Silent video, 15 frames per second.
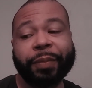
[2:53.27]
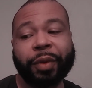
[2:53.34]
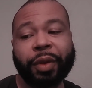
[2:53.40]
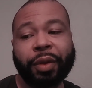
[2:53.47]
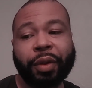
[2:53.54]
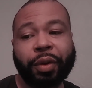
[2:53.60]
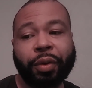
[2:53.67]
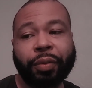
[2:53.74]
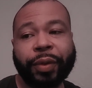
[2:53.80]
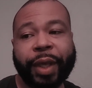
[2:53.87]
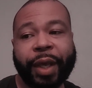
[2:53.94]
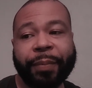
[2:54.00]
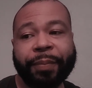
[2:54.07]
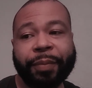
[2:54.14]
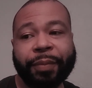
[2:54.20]
you know,
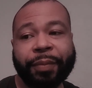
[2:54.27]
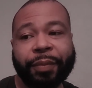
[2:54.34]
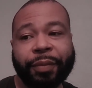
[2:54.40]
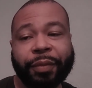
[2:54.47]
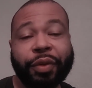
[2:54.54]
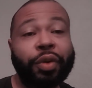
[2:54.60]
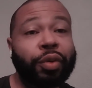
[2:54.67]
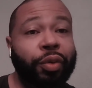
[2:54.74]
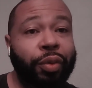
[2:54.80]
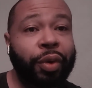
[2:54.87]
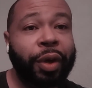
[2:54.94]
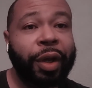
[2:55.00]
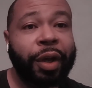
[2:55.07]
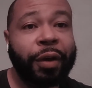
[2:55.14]
that you